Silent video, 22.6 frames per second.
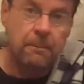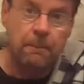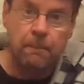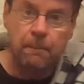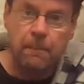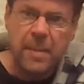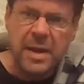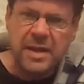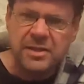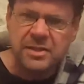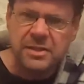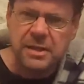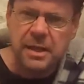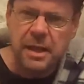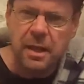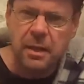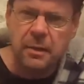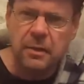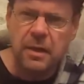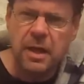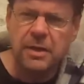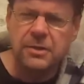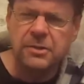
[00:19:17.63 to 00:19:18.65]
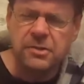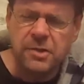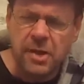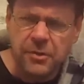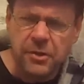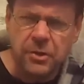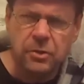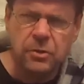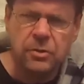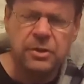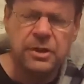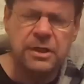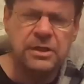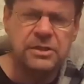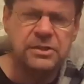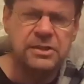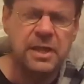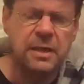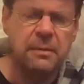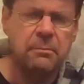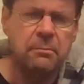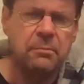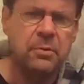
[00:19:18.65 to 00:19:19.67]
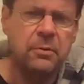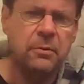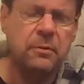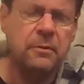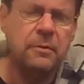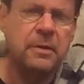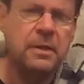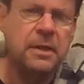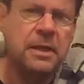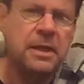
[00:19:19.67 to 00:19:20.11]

Mezcal, another good example.